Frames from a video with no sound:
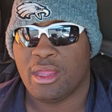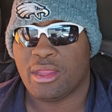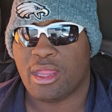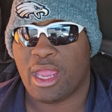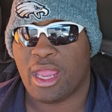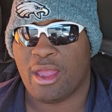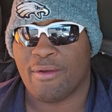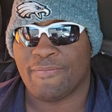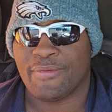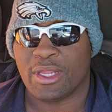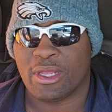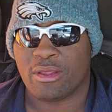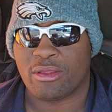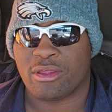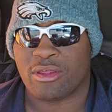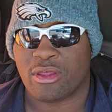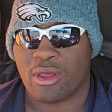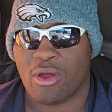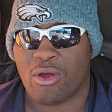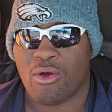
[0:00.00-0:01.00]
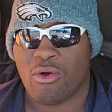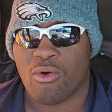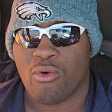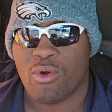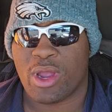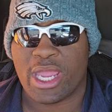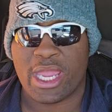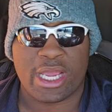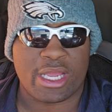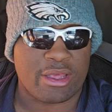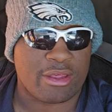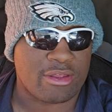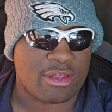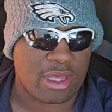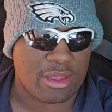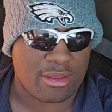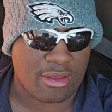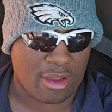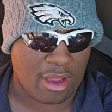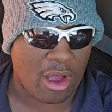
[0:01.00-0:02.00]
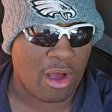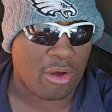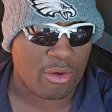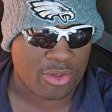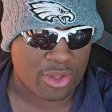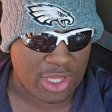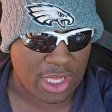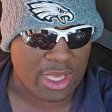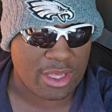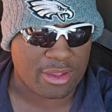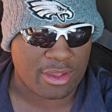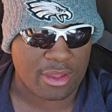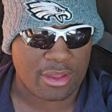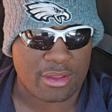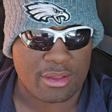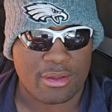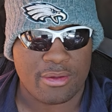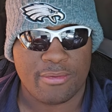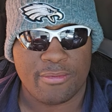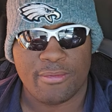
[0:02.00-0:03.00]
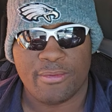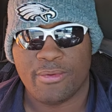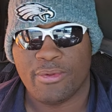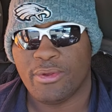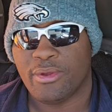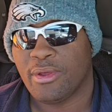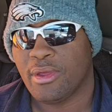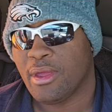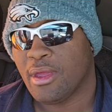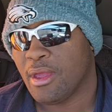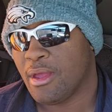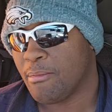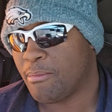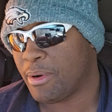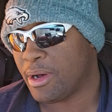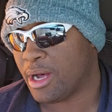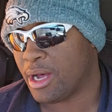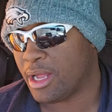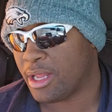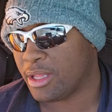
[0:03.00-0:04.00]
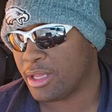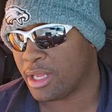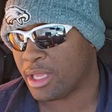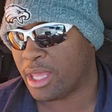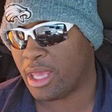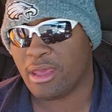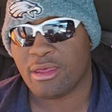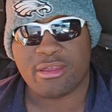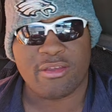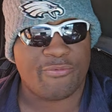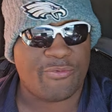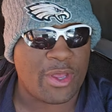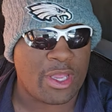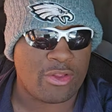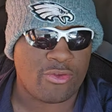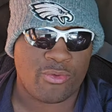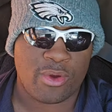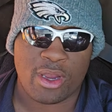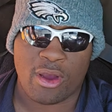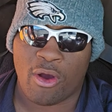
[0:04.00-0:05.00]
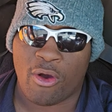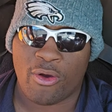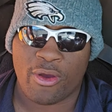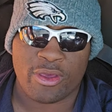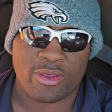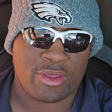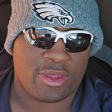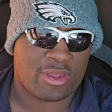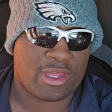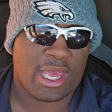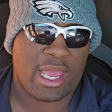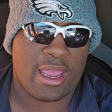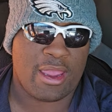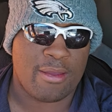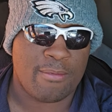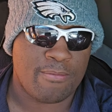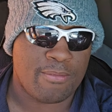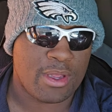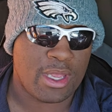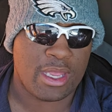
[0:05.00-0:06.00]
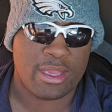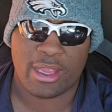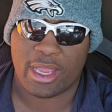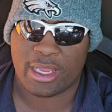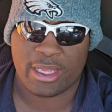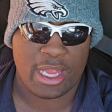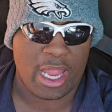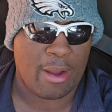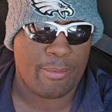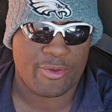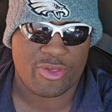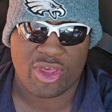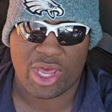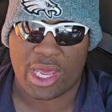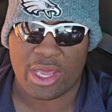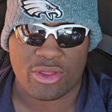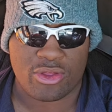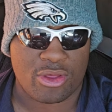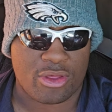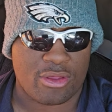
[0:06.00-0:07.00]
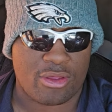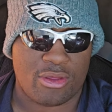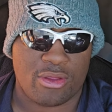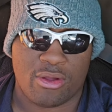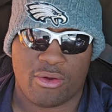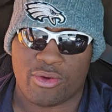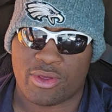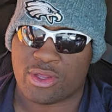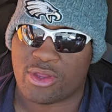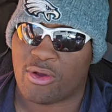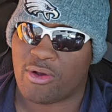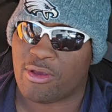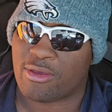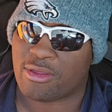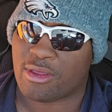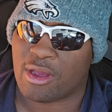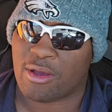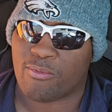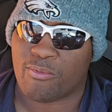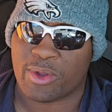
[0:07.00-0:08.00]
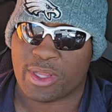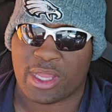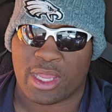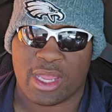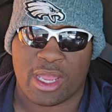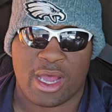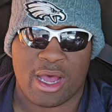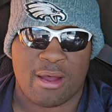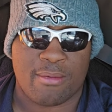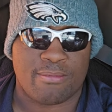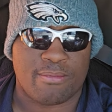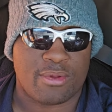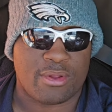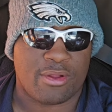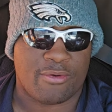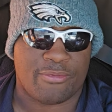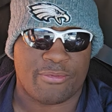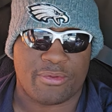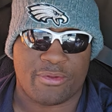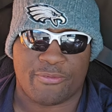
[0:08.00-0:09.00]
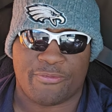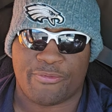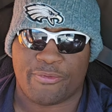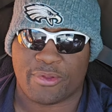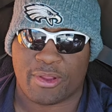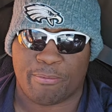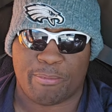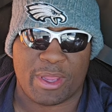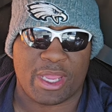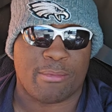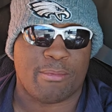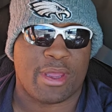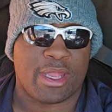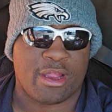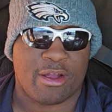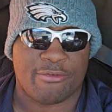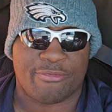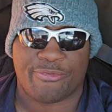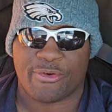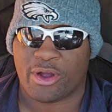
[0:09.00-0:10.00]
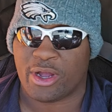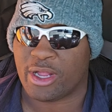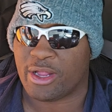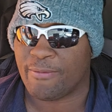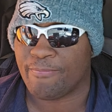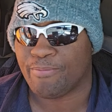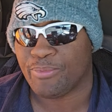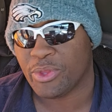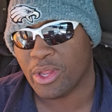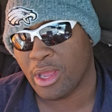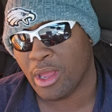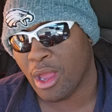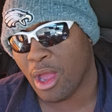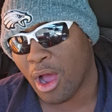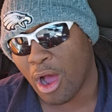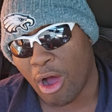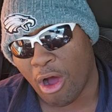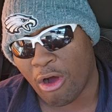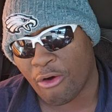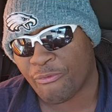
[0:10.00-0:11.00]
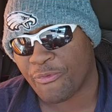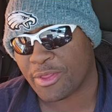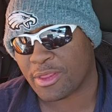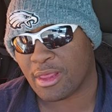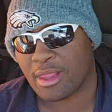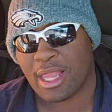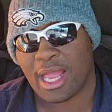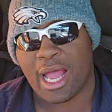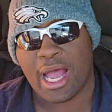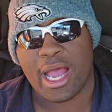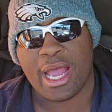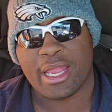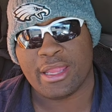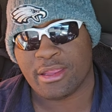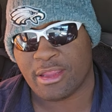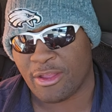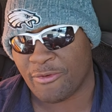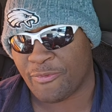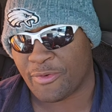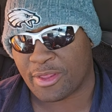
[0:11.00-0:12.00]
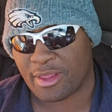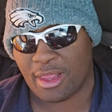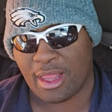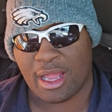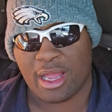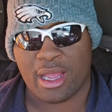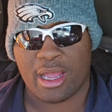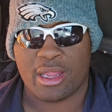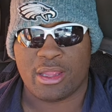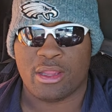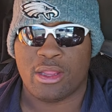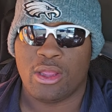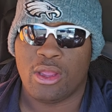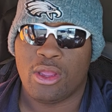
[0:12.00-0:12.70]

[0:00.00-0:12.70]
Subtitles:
they have looked so inconsistent all season. But the keys to victory are always the same. It never changes. You know, it starts up with the big men up front. Offensive line, defensive line.